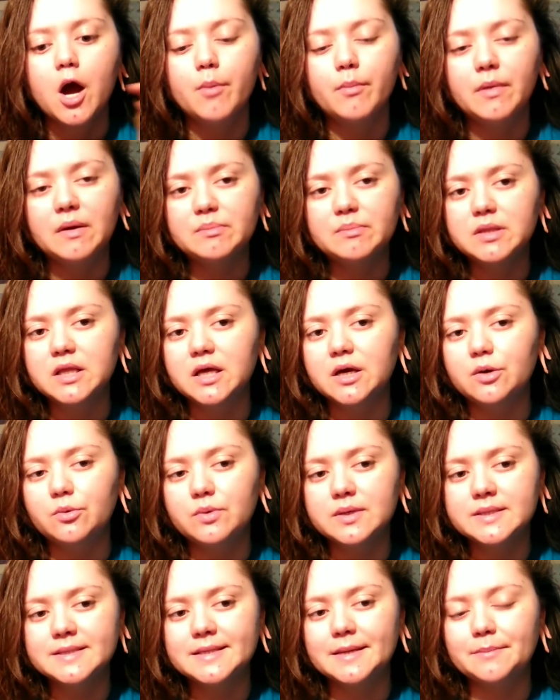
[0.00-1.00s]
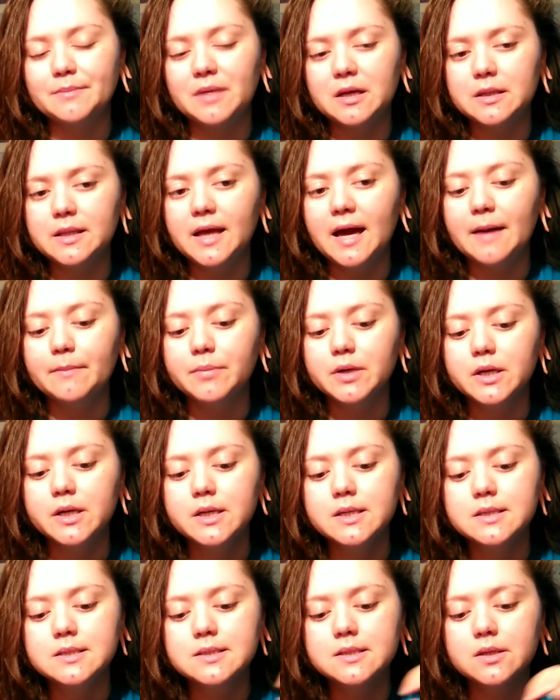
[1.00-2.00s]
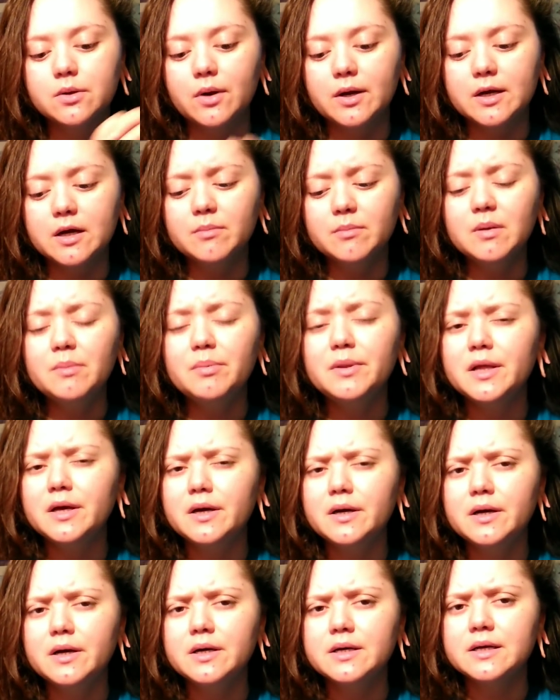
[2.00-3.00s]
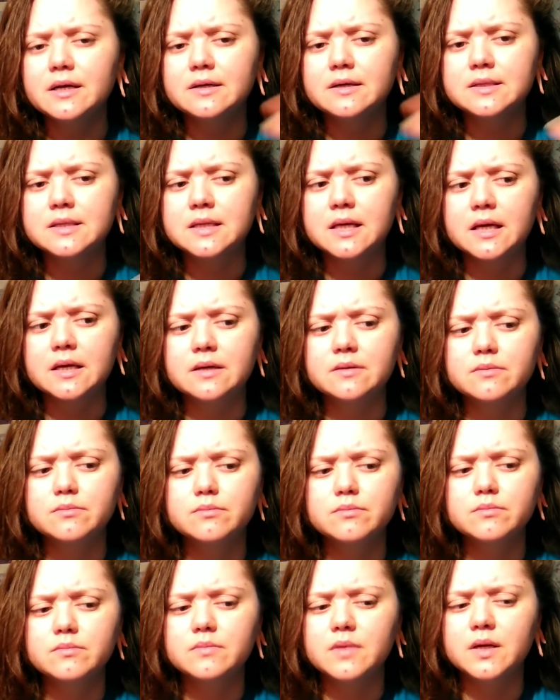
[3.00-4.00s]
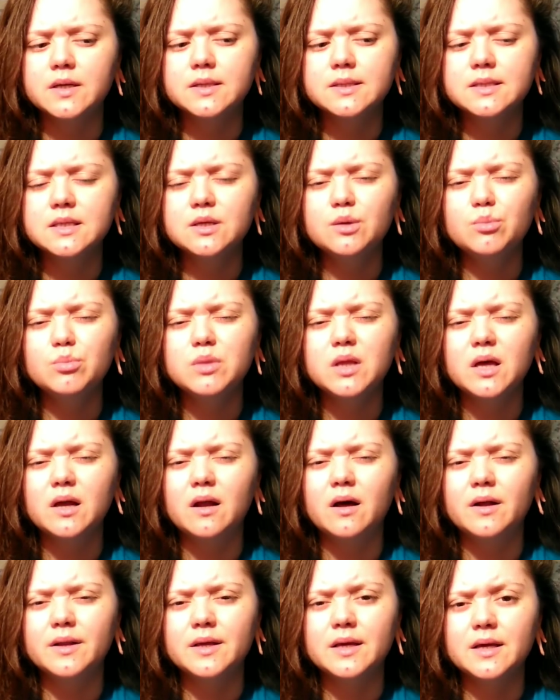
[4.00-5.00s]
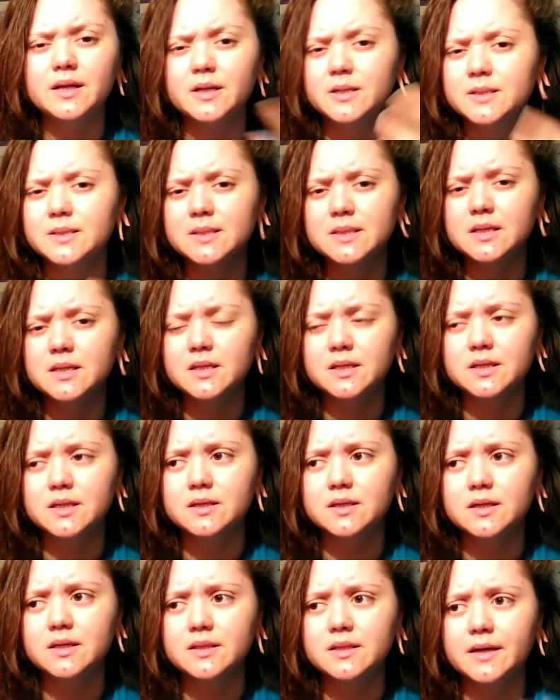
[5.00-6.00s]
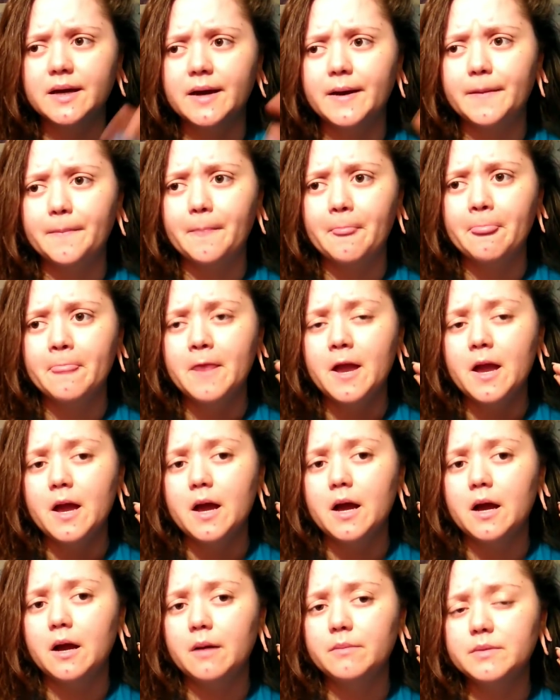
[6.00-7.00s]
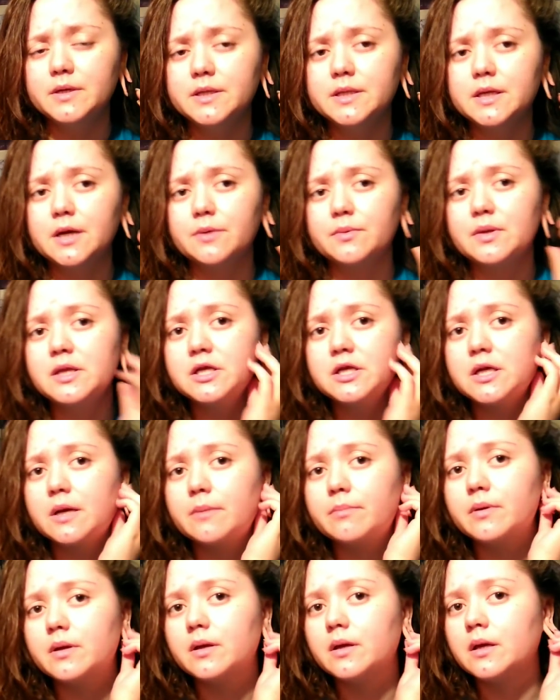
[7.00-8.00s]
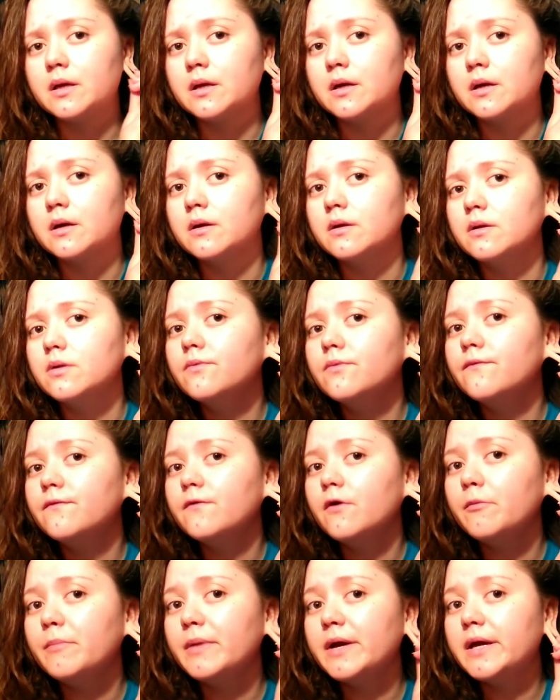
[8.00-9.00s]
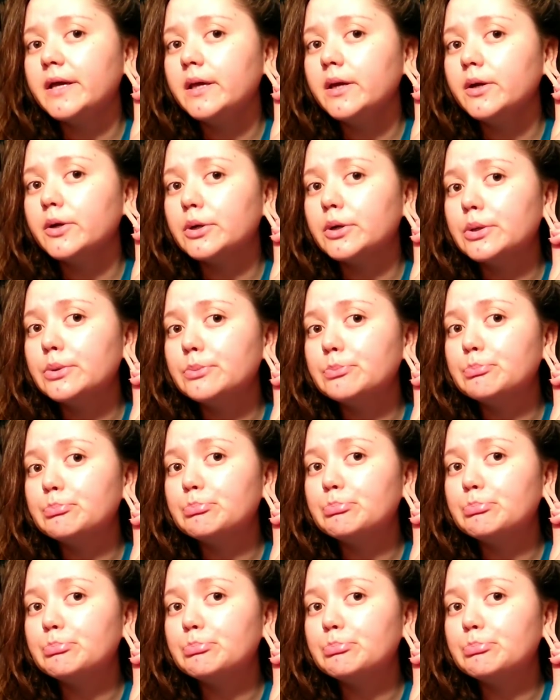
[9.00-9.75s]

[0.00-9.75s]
my plug was in my lap. So I got my plug, and I was like, I didn't see no blood on it, I didn't see anything like that. And then I reached up and felt my ear